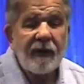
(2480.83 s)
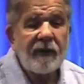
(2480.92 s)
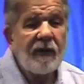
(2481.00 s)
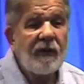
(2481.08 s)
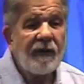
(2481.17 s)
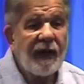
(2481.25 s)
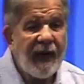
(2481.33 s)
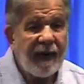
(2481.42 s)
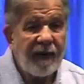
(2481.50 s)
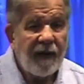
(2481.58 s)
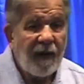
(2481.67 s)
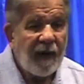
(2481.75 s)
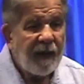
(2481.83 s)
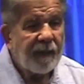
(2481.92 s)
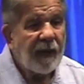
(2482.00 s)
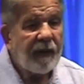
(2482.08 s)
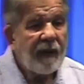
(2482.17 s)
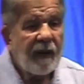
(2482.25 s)
to do that.
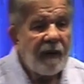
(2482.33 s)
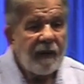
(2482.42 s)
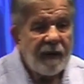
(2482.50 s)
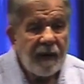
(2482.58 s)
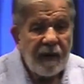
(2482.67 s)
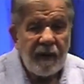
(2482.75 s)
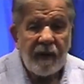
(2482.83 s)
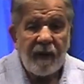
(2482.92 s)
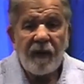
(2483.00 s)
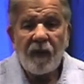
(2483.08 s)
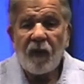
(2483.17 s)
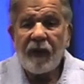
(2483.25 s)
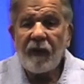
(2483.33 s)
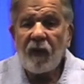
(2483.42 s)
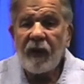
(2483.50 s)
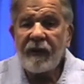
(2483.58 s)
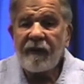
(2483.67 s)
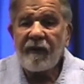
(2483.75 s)
But
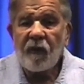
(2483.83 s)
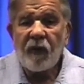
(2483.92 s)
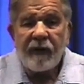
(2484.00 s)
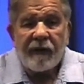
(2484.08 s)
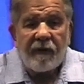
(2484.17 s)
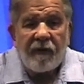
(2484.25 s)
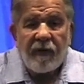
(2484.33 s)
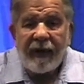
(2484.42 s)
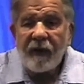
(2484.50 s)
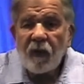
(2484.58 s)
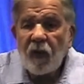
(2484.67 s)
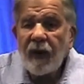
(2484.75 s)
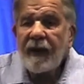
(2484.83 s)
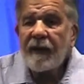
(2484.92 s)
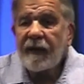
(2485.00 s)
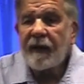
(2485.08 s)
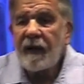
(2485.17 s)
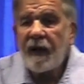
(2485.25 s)
with great
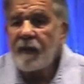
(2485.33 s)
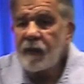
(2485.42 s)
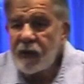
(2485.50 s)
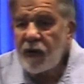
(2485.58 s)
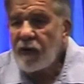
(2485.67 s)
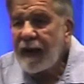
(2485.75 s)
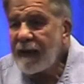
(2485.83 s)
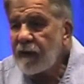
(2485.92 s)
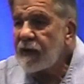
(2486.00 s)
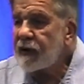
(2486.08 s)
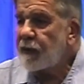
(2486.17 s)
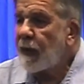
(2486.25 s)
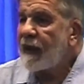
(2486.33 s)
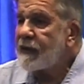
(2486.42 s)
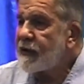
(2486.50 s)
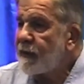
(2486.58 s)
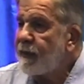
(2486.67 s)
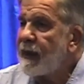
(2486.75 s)
wealth comes great
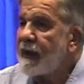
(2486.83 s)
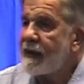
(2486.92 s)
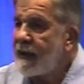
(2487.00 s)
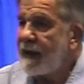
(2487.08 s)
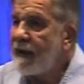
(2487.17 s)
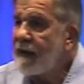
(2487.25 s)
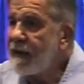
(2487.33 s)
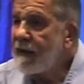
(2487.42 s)
responsibility.